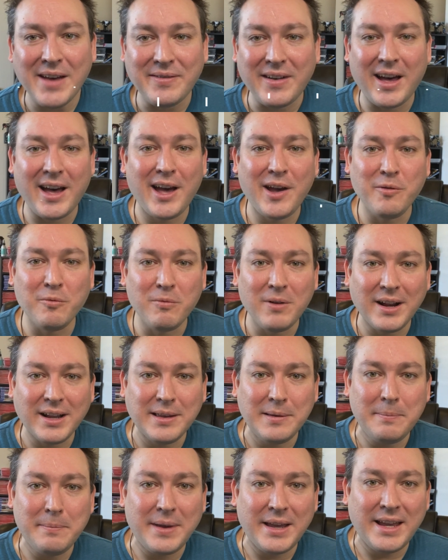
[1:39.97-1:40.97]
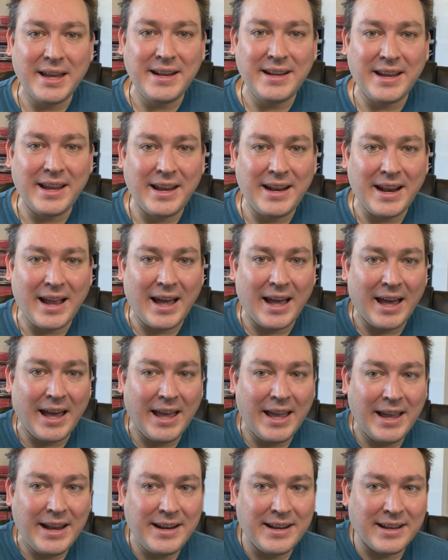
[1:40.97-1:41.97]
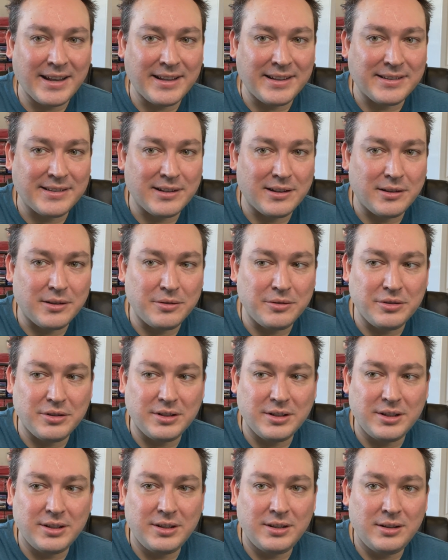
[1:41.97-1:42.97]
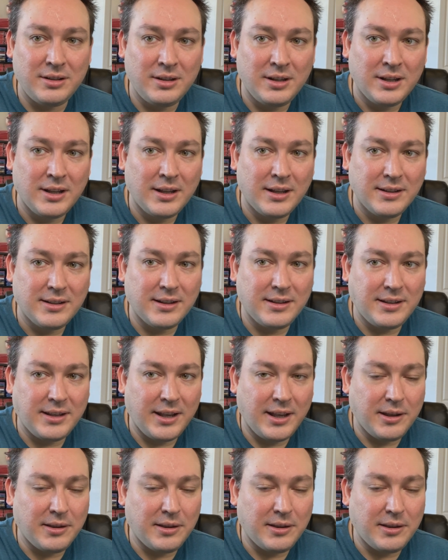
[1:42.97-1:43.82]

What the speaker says: I recommend an iodine solution to take.